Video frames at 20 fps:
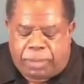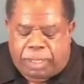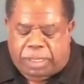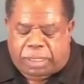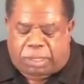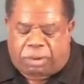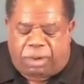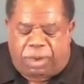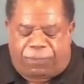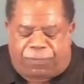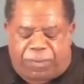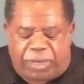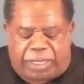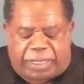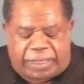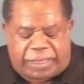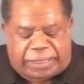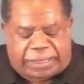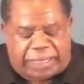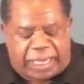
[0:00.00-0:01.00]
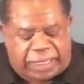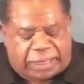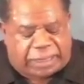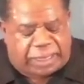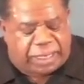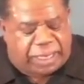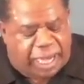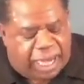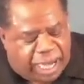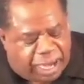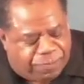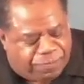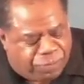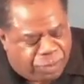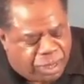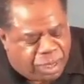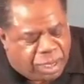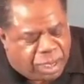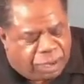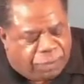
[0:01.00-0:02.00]
Let's go to Ephesians 6 again,
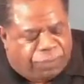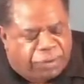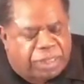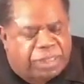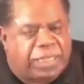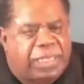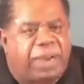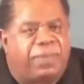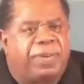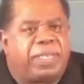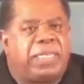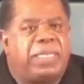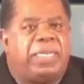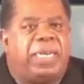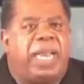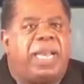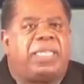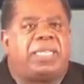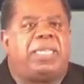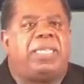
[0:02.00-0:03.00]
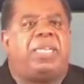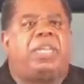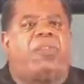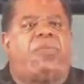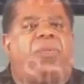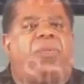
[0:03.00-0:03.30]
verse 17 to 18